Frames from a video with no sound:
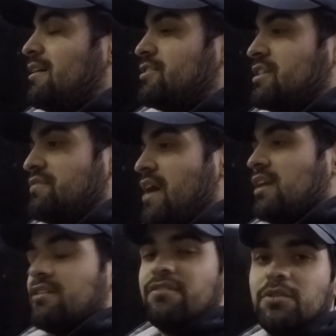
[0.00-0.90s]
She's
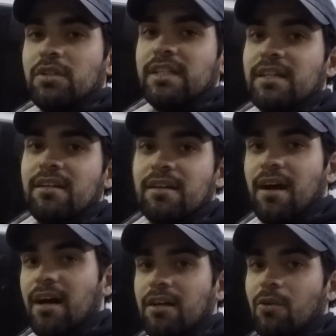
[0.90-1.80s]
finally fully
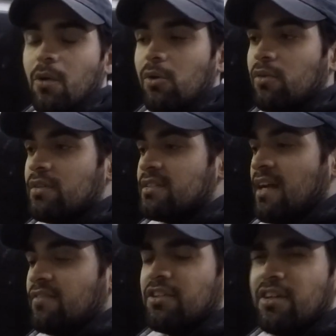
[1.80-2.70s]
on coilovers
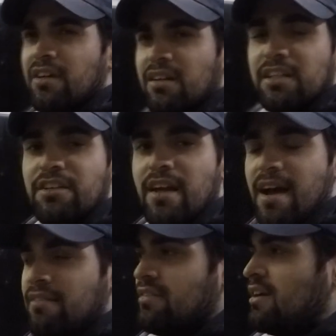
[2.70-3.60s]
after a year and a
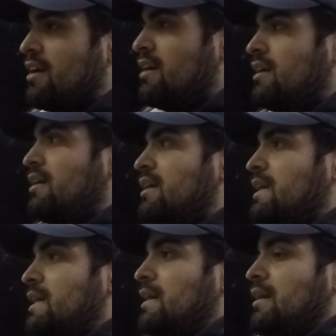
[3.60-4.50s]
half.
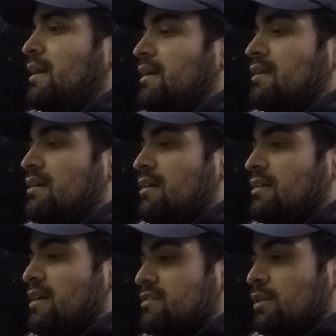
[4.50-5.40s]
And
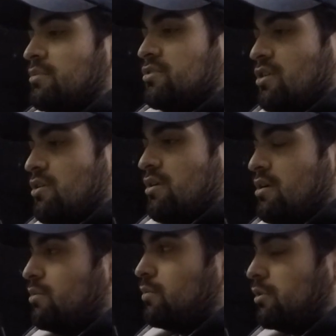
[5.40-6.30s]
next episode
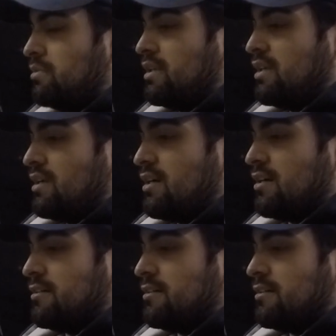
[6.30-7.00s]
will be